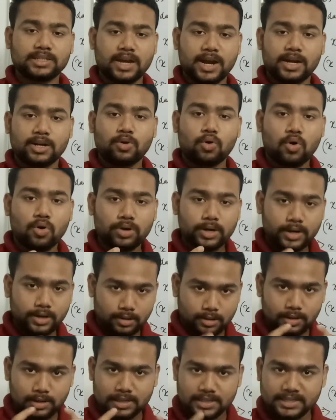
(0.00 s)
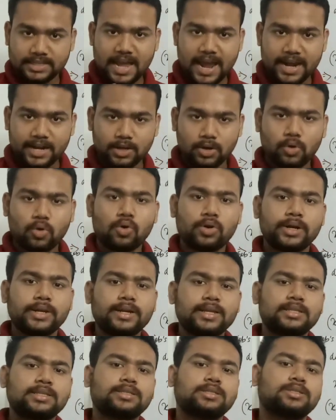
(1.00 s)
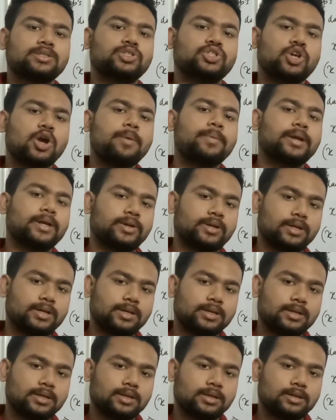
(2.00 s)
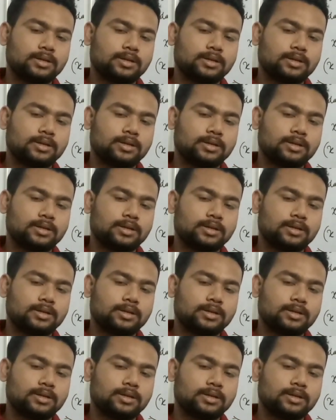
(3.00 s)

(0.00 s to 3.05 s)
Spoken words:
9 coordinate geometry.